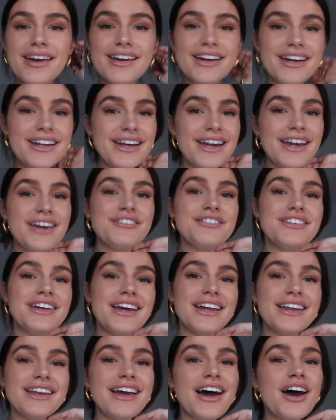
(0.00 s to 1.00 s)
Good
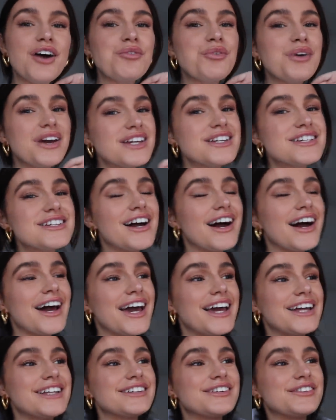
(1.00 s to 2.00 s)
evening. I wish
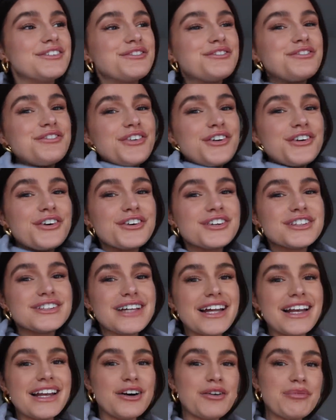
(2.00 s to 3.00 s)
I'd vlogged
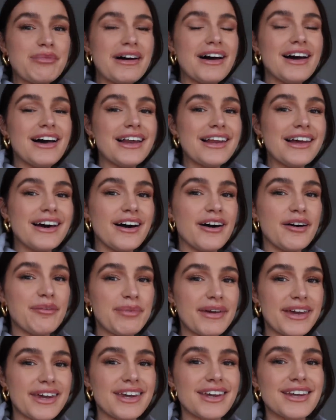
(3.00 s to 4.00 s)
a little bit earlier
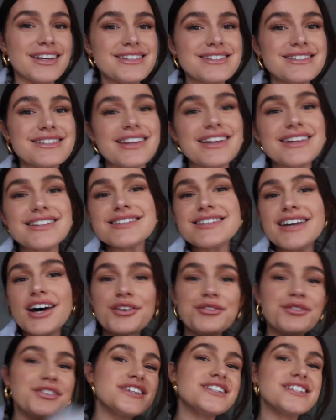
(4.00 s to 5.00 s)
because the
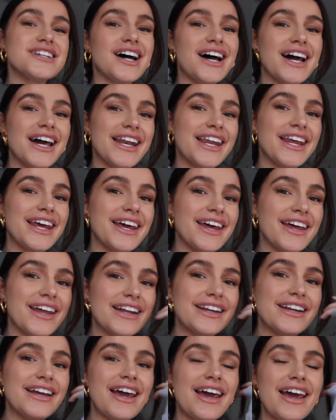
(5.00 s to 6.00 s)
sun was
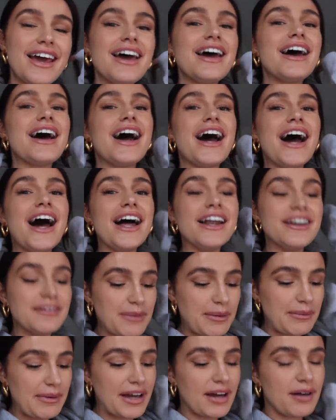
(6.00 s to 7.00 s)
shining and
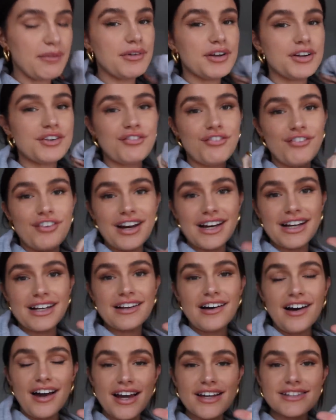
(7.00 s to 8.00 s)
my makeup looked really
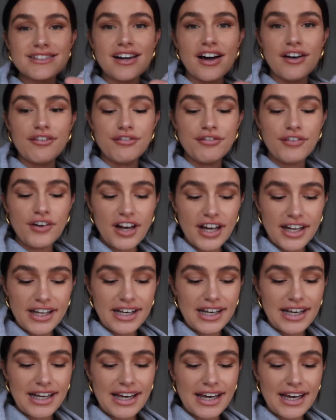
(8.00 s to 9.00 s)
nice. I
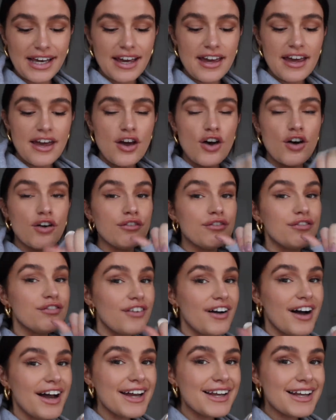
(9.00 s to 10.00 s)
finally,
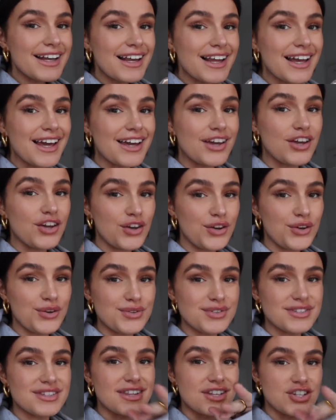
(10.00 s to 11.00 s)
finally
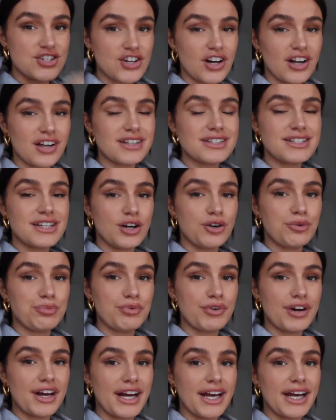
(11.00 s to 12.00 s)
used the Charlotte
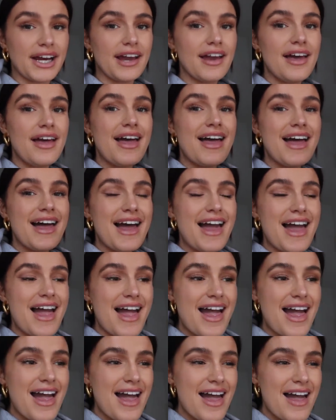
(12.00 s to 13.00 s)
Tilbury
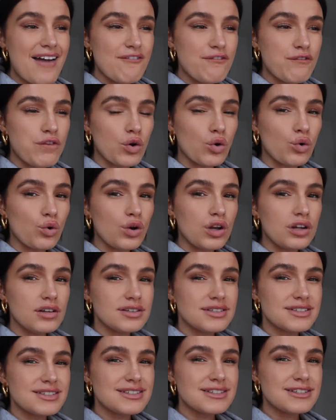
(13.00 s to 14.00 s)

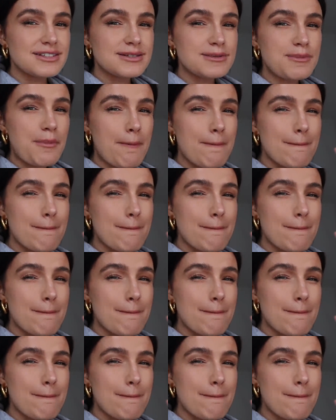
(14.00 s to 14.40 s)
Flawless